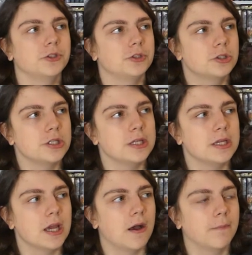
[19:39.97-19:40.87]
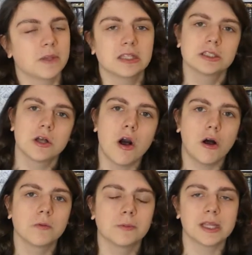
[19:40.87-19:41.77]
she gets a
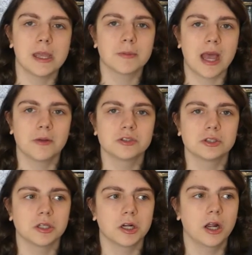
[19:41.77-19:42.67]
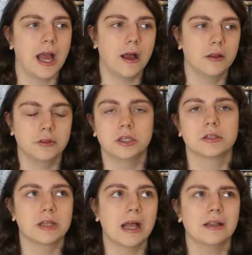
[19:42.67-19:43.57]
call from the camp counselor,
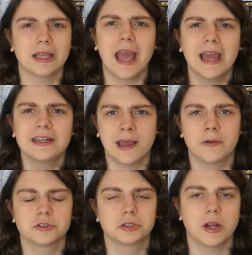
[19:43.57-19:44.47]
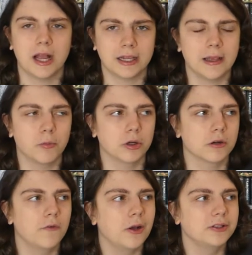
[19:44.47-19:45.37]
the like head counselor at Camp
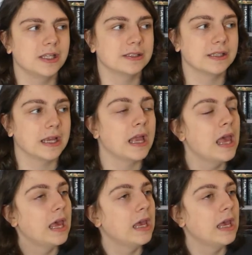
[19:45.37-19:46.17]
Wonder Falls, and is like,